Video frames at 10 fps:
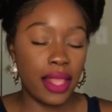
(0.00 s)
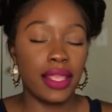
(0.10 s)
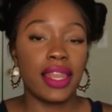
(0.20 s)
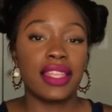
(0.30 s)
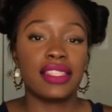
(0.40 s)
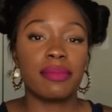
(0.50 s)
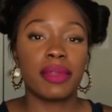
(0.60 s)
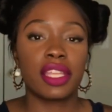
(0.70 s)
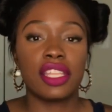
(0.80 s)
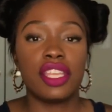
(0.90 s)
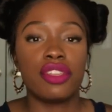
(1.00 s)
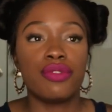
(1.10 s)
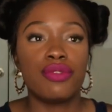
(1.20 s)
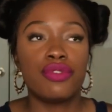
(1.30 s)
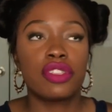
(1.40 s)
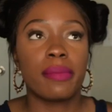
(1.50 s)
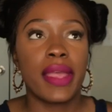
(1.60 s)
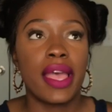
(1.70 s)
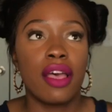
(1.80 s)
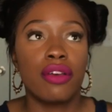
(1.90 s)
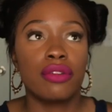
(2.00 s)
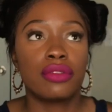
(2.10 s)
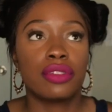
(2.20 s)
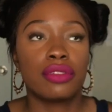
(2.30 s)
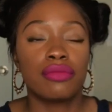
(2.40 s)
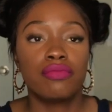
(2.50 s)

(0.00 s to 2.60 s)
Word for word: And then I typically use about